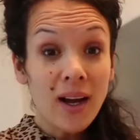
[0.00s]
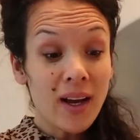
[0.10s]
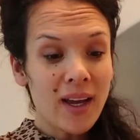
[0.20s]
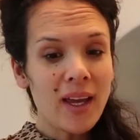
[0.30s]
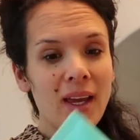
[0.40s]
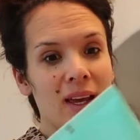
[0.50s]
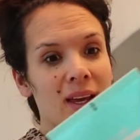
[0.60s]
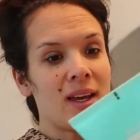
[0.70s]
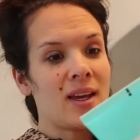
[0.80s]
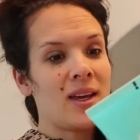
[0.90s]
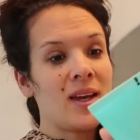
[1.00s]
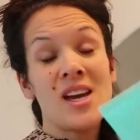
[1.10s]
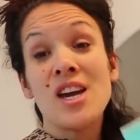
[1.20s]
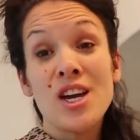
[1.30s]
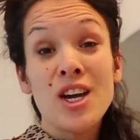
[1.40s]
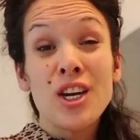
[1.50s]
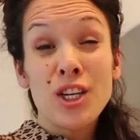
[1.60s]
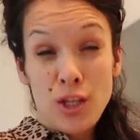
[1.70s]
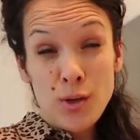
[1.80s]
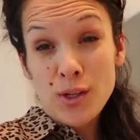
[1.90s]
I
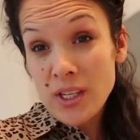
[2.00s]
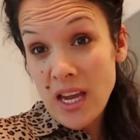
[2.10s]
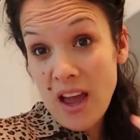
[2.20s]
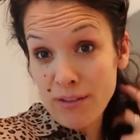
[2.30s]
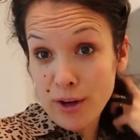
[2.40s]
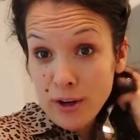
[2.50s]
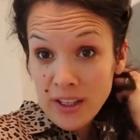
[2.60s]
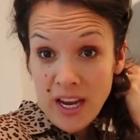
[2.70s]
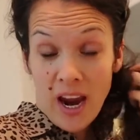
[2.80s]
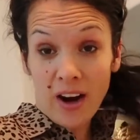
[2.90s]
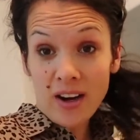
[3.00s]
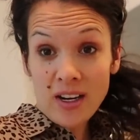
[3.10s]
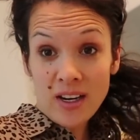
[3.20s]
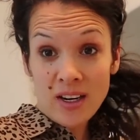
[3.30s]
usually have curly hair,